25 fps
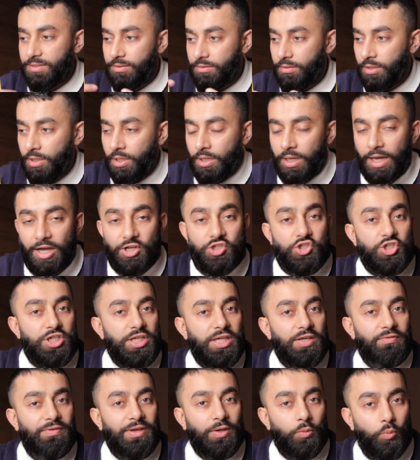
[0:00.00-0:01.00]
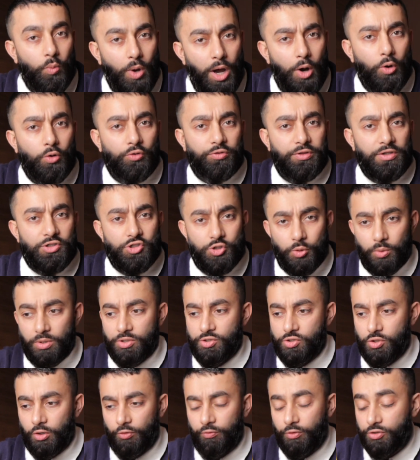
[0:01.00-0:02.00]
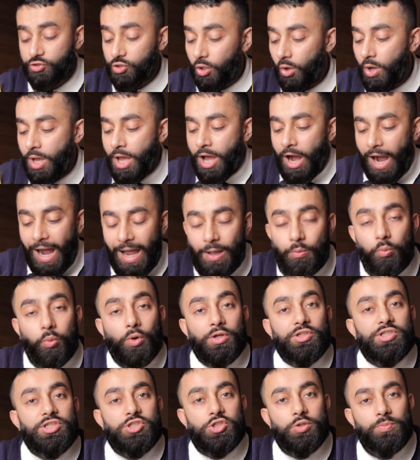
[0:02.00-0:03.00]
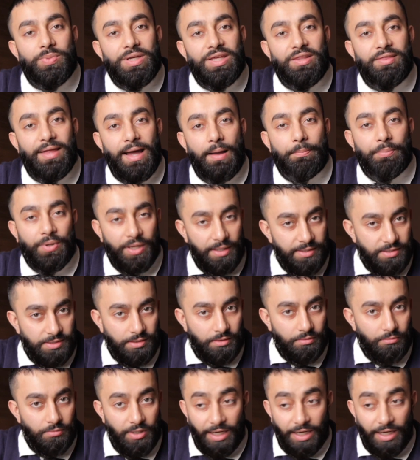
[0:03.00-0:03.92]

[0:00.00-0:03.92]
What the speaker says: and achieving wealth and so on and so forth. So I wanted to be that person.